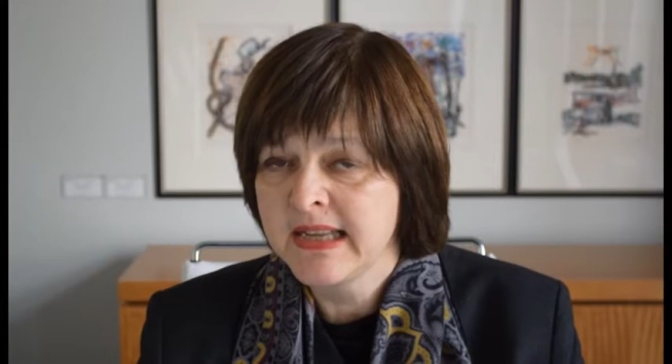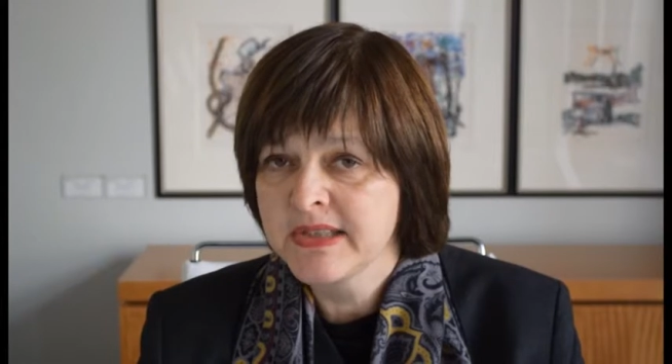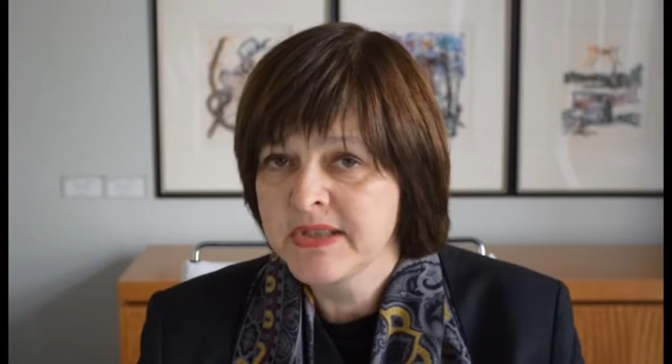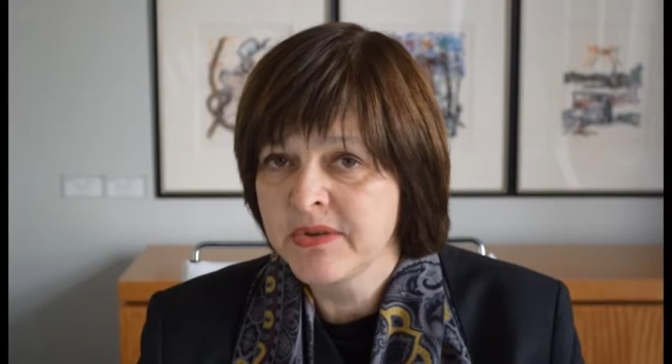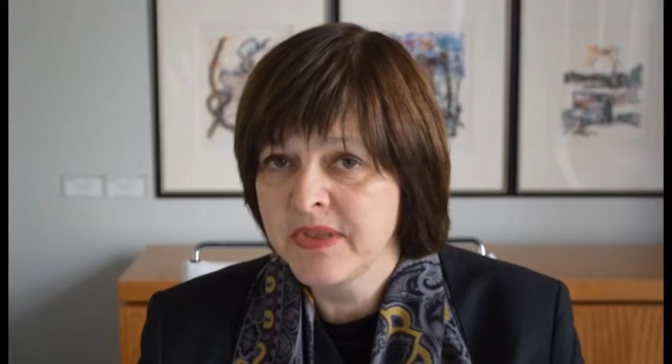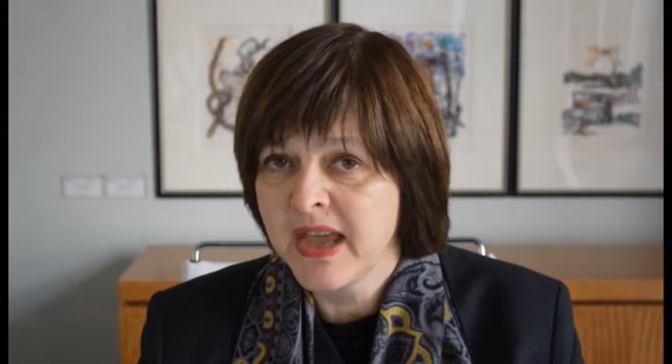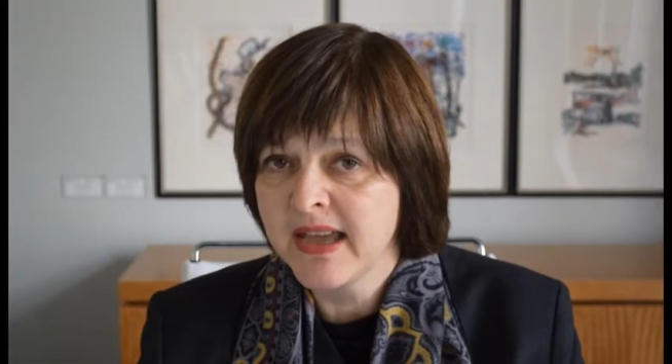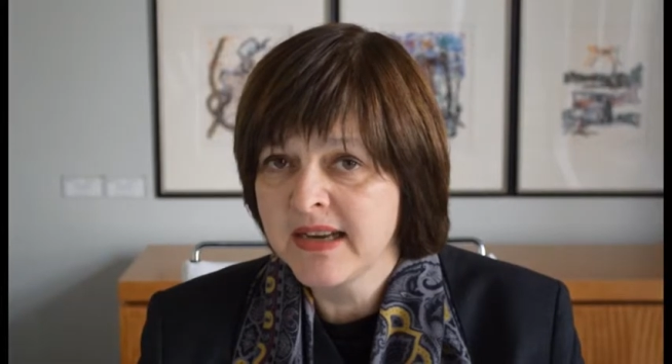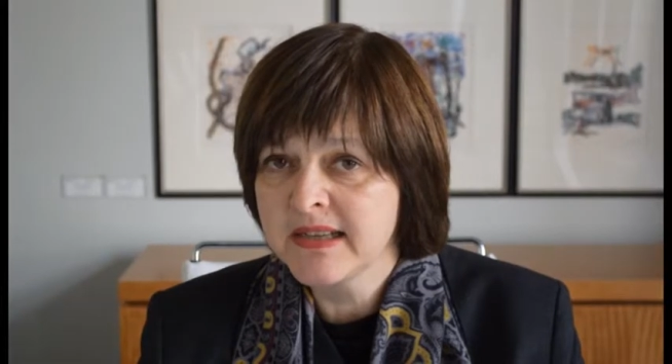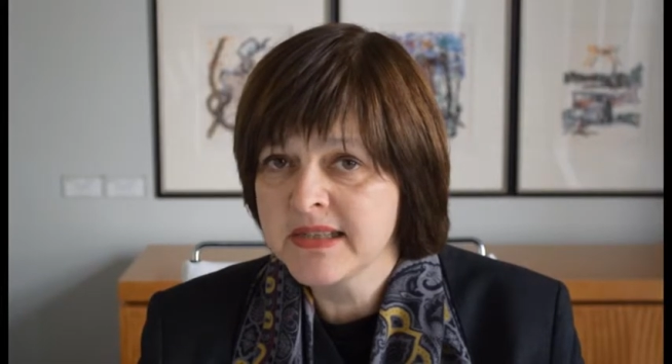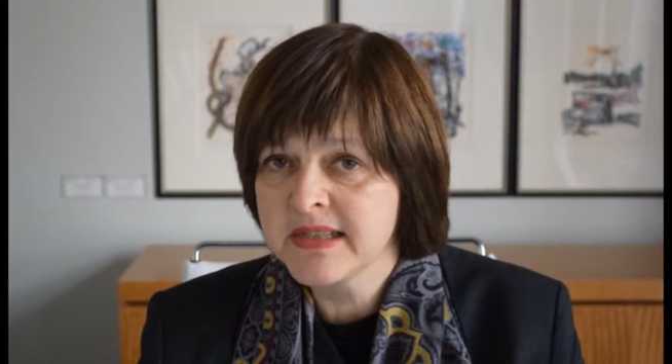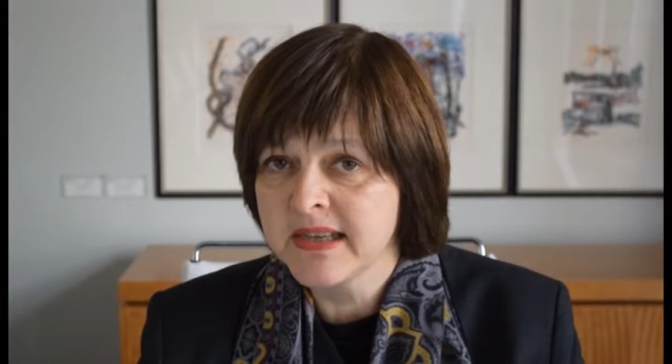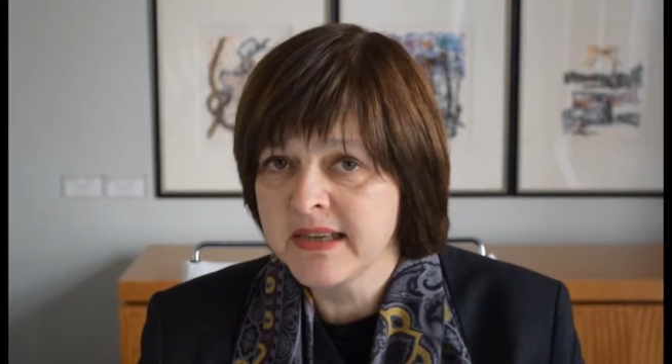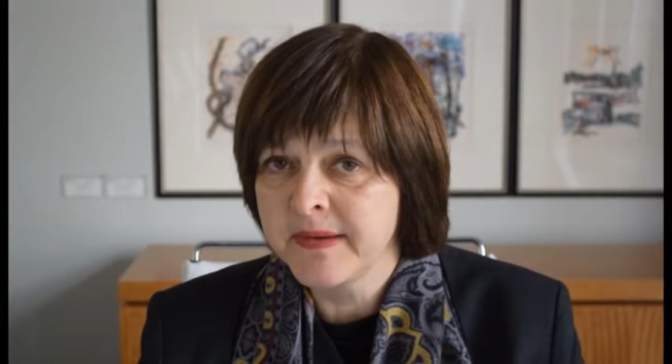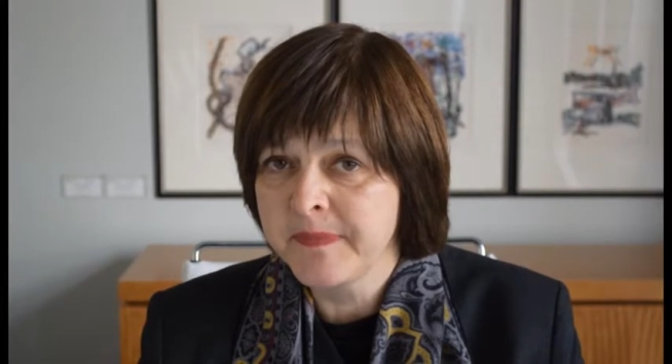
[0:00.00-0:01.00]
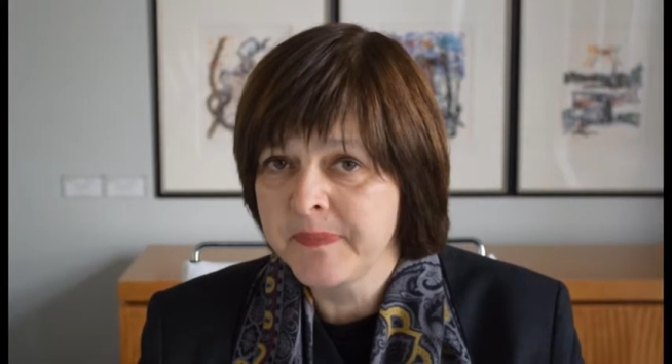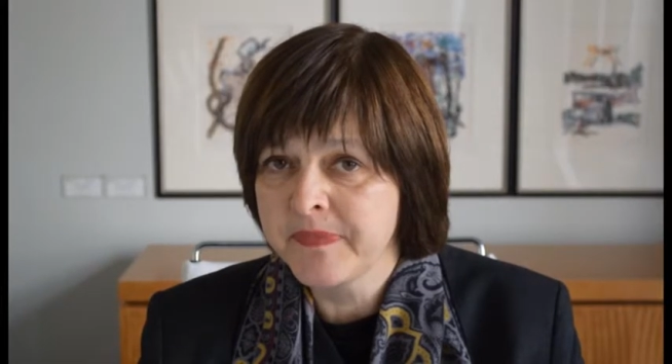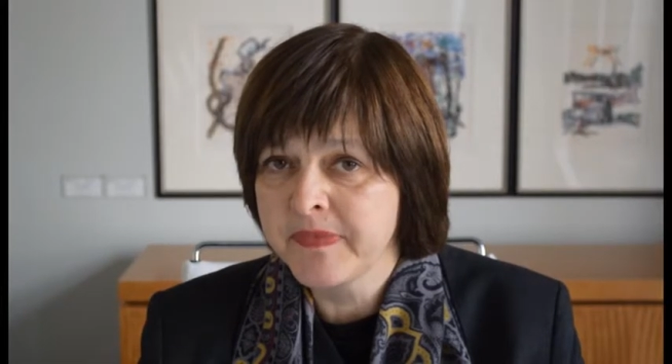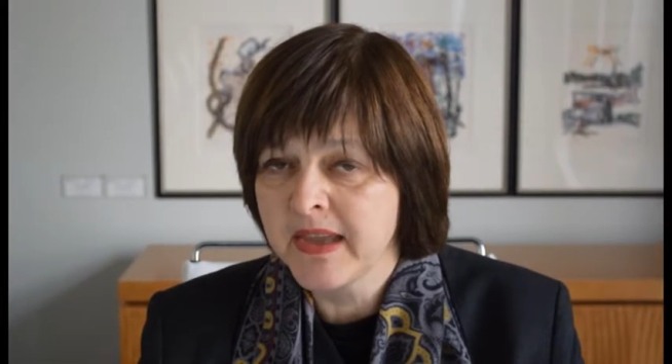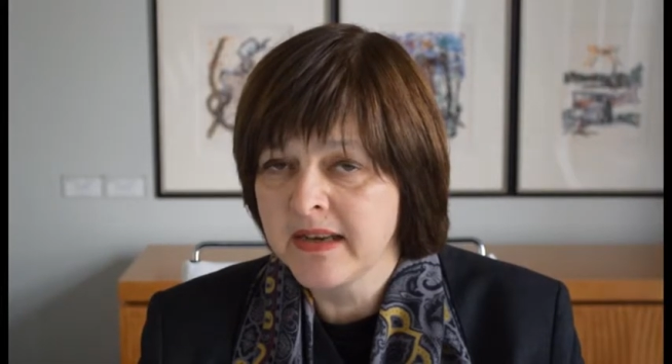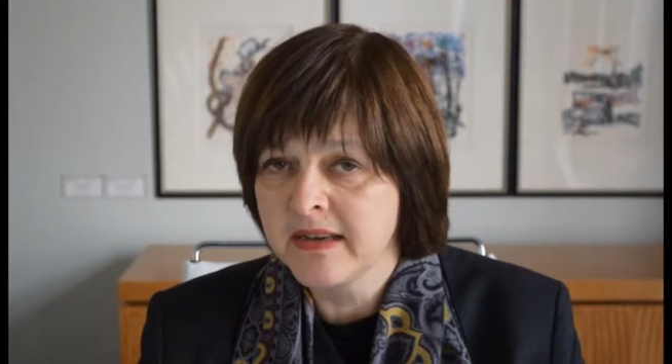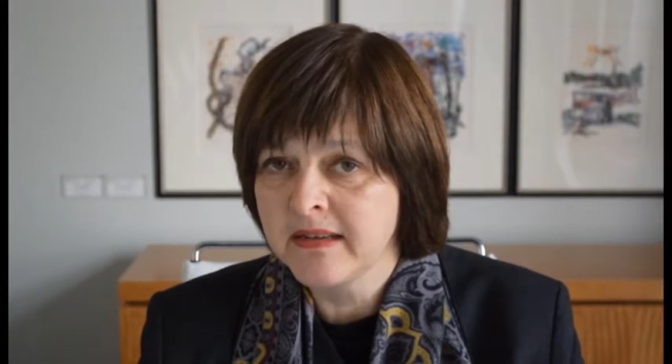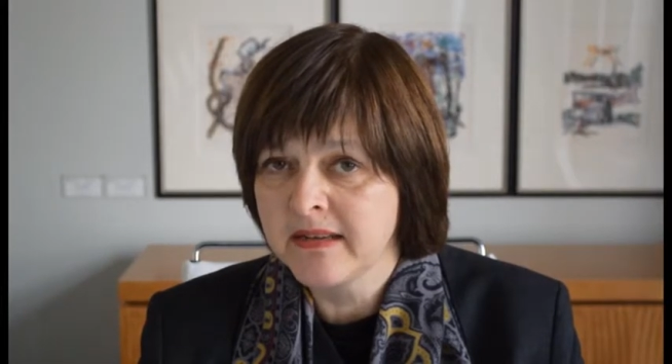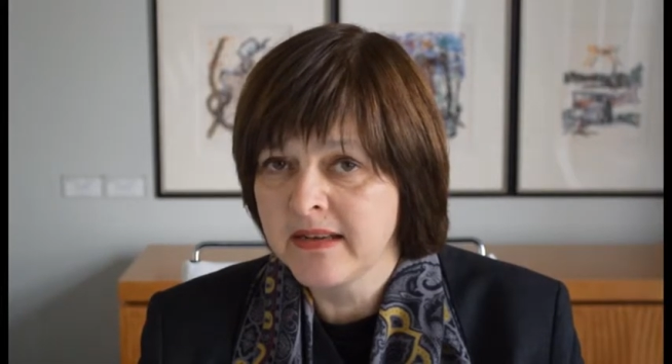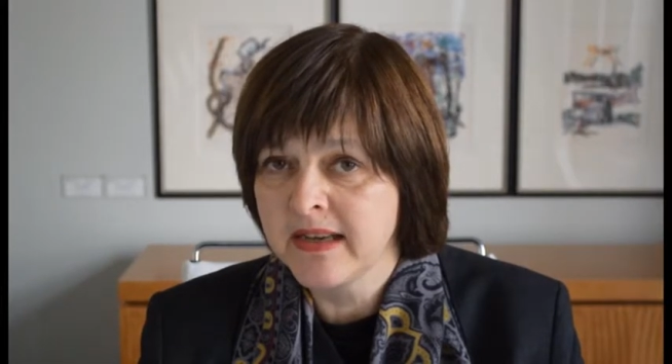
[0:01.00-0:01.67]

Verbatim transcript: So that is um, an